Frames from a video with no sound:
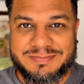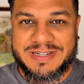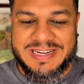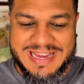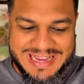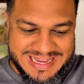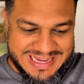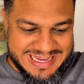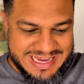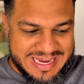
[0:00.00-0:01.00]
But
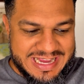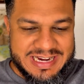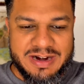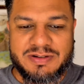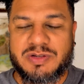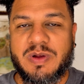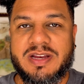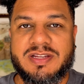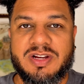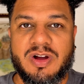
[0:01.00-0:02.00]
now we're just
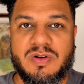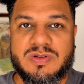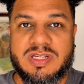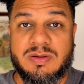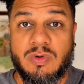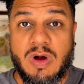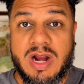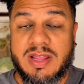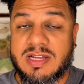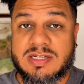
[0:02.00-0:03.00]
waiting to go see
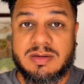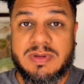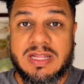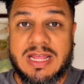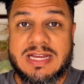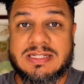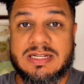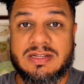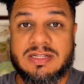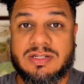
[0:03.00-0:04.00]
Moana. That's going to be the last
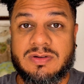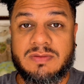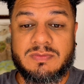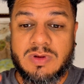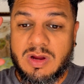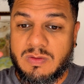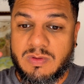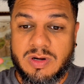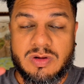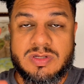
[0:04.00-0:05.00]
thing of this trip.
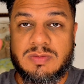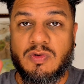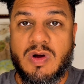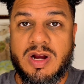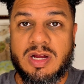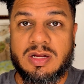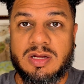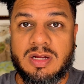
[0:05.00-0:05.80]
We're going to go see Moana.